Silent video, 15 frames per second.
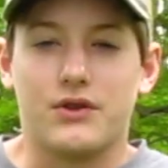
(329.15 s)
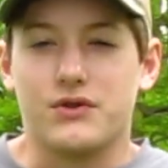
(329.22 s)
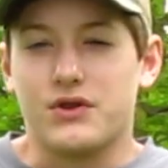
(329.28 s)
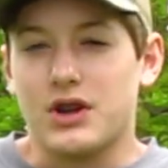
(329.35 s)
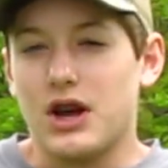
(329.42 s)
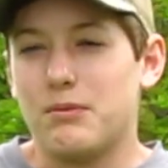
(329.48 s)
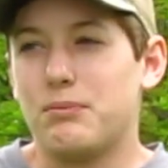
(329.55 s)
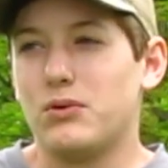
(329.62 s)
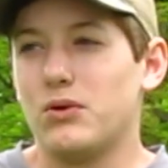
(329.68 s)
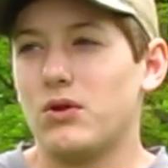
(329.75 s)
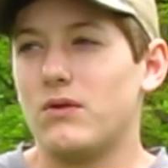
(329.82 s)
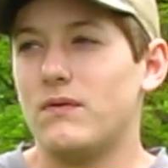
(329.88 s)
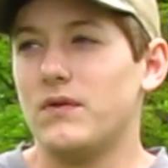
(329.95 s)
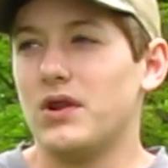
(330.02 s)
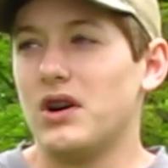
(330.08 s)
There's a couple
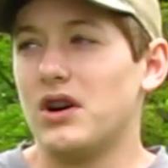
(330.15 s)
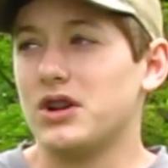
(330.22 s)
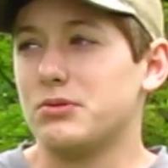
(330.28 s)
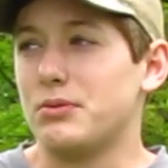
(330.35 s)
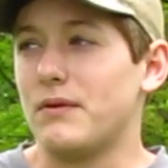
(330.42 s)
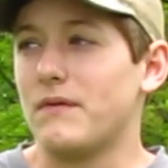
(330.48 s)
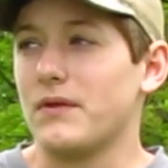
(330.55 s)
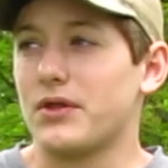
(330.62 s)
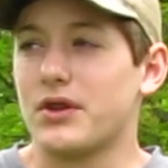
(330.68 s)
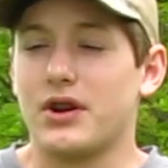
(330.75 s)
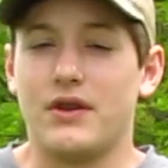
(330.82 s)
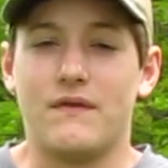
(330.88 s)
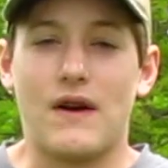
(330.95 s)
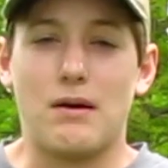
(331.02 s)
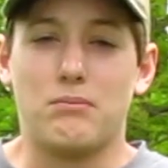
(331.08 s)
little flaws, but for
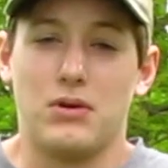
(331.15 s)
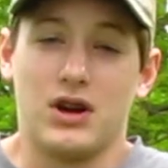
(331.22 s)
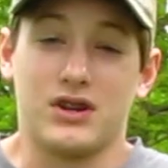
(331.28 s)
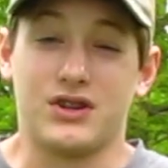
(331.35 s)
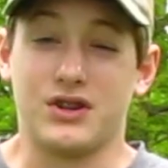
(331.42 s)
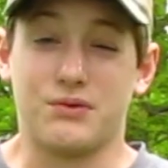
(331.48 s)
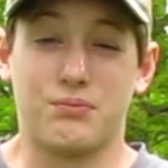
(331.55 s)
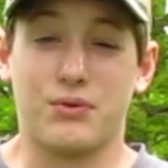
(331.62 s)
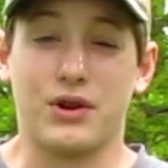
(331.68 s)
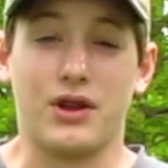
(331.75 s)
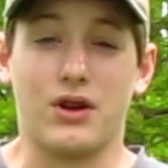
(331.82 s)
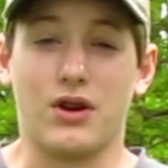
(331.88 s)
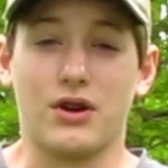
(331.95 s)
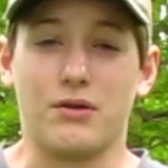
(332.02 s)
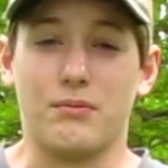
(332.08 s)
35 bucks, it's pretty
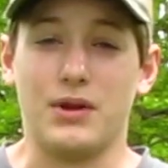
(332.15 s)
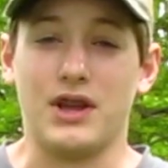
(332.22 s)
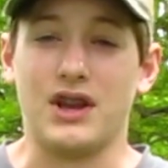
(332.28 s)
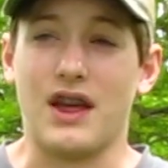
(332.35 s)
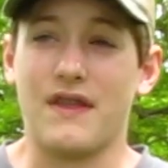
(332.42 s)
hard to beat.